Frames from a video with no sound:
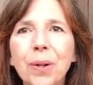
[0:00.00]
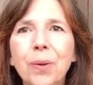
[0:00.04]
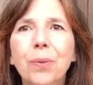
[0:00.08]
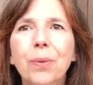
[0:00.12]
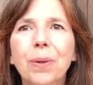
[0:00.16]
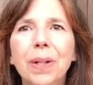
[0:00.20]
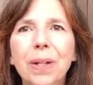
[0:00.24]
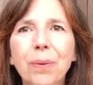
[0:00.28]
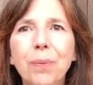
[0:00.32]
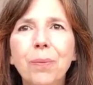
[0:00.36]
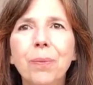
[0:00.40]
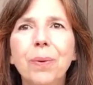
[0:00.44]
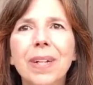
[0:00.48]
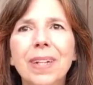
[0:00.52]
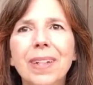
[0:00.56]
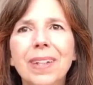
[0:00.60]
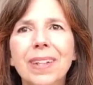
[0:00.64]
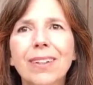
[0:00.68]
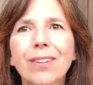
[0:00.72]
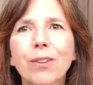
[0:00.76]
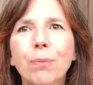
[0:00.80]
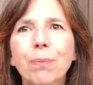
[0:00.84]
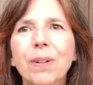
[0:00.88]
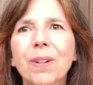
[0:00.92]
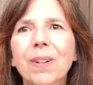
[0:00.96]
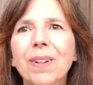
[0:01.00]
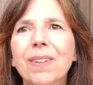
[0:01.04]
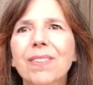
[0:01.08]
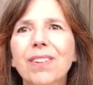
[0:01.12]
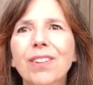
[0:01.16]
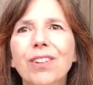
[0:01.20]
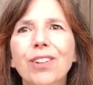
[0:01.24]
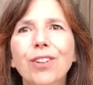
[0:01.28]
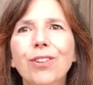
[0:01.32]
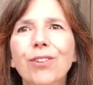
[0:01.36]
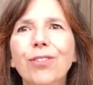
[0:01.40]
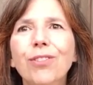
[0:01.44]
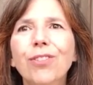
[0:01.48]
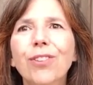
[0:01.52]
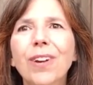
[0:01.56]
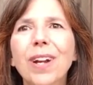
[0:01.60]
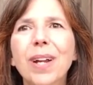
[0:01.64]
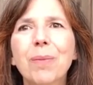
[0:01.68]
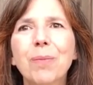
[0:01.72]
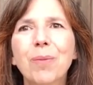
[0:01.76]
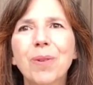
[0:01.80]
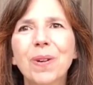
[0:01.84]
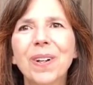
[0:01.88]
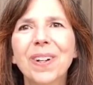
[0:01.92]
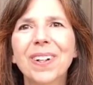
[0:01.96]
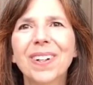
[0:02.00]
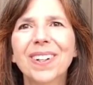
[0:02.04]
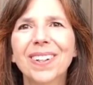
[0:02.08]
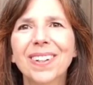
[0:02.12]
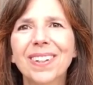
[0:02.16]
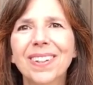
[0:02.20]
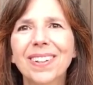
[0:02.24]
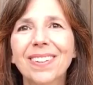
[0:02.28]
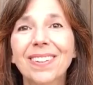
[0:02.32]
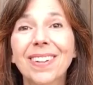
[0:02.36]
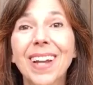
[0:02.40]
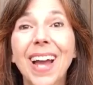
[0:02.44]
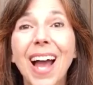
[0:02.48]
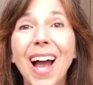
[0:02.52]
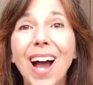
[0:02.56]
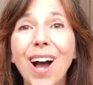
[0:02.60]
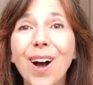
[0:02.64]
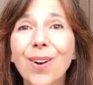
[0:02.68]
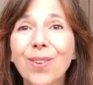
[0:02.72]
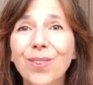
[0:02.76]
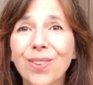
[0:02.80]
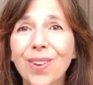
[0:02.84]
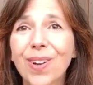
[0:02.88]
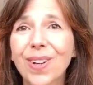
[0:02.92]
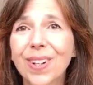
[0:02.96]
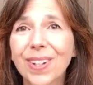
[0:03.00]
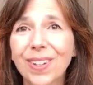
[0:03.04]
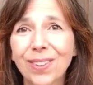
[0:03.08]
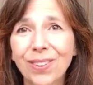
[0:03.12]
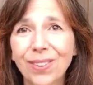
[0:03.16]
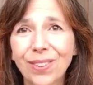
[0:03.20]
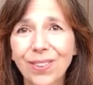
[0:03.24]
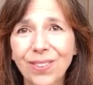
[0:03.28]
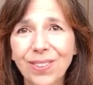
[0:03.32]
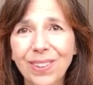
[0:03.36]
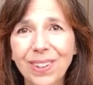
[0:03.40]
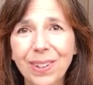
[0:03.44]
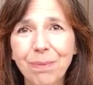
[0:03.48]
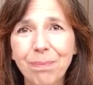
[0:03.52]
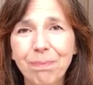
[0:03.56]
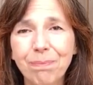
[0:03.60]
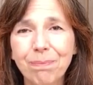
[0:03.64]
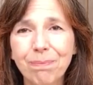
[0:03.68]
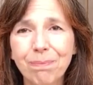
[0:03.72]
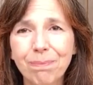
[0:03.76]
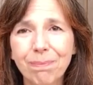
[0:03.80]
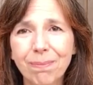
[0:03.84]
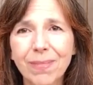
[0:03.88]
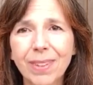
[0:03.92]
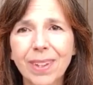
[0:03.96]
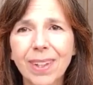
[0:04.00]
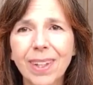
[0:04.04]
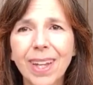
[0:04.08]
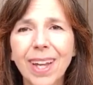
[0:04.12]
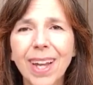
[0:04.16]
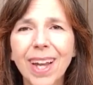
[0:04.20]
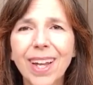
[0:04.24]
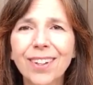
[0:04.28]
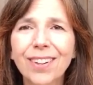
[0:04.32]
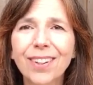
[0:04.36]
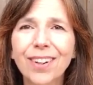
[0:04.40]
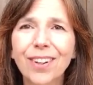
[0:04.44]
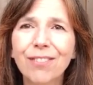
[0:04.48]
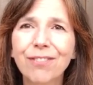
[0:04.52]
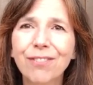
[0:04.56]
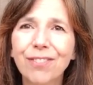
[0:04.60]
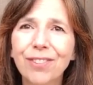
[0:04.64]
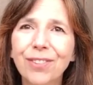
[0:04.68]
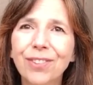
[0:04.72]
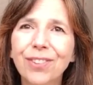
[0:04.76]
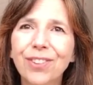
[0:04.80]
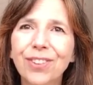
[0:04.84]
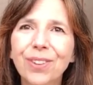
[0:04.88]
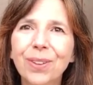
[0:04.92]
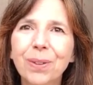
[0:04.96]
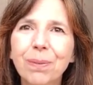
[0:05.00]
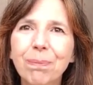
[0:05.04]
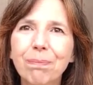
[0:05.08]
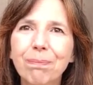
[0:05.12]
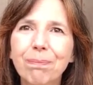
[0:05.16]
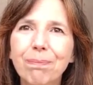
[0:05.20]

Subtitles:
we will experience a new framework to house our history and our future.